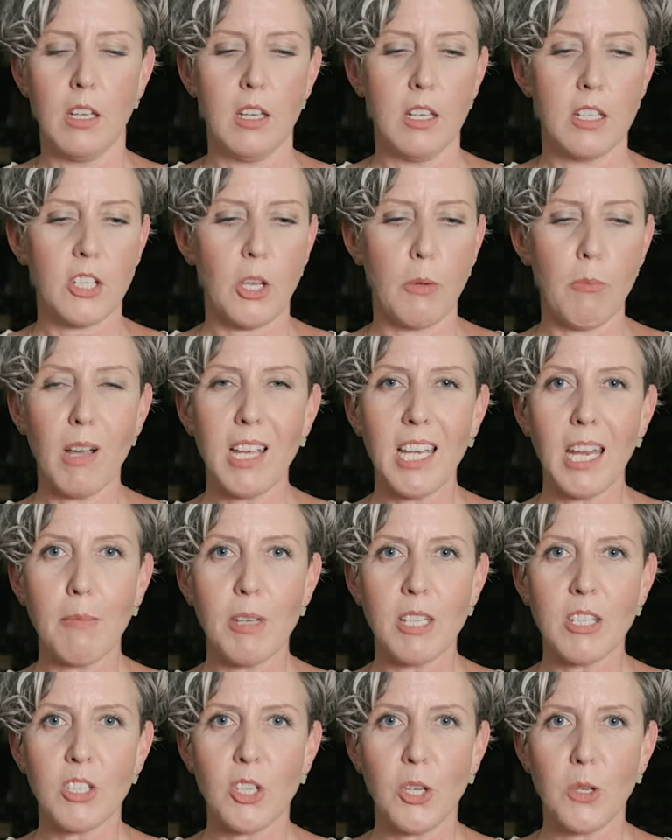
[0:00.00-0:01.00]
So my name
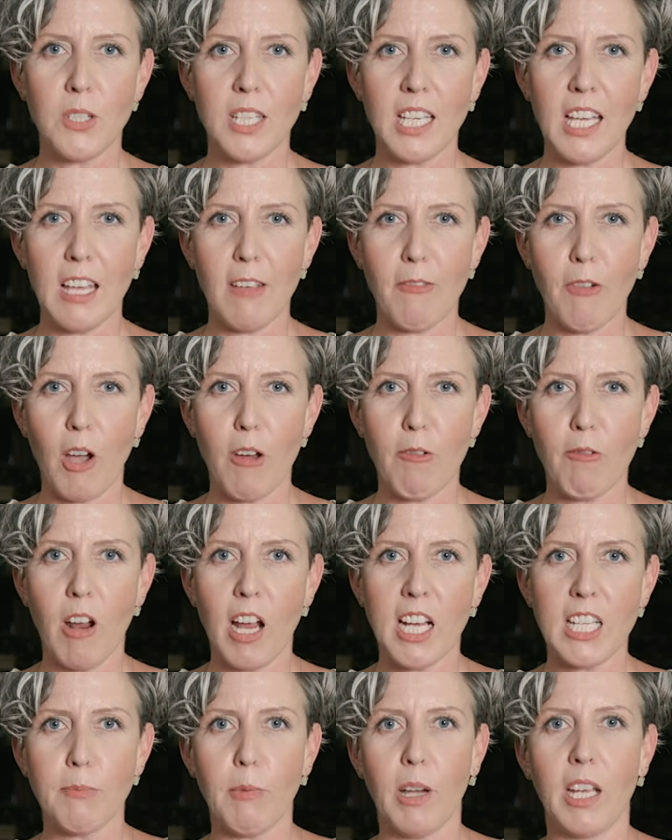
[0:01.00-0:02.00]
is Susie. If I
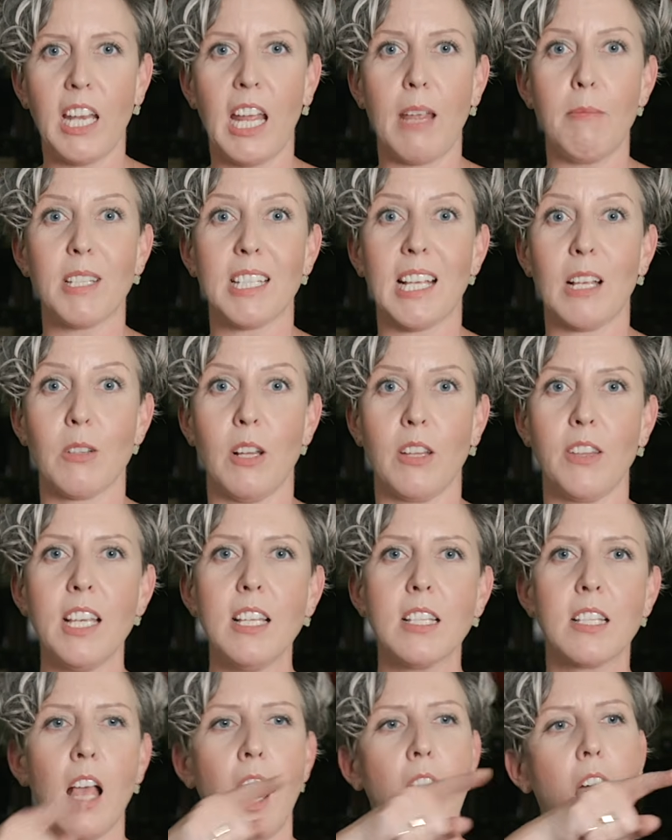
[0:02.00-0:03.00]
write my name, it sounds like
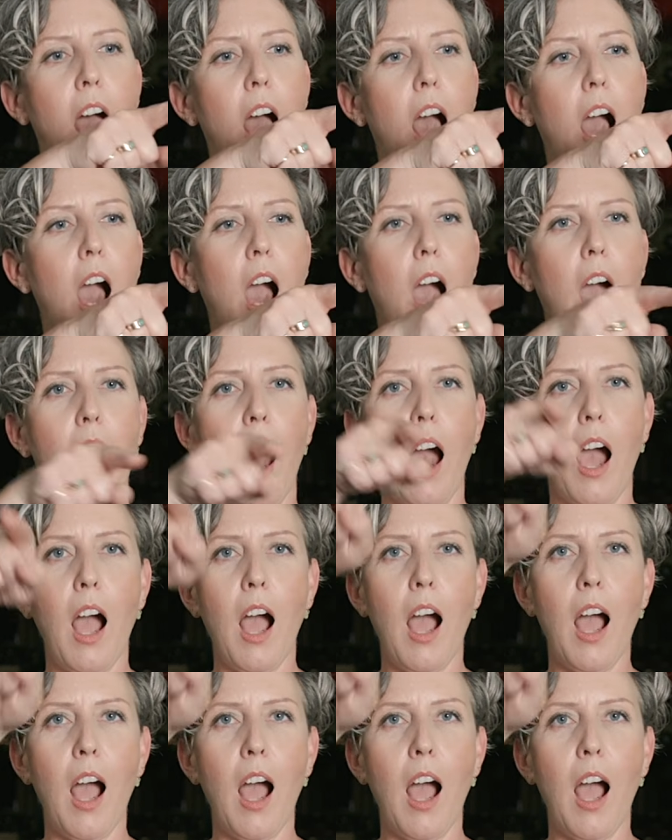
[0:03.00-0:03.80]
this. Can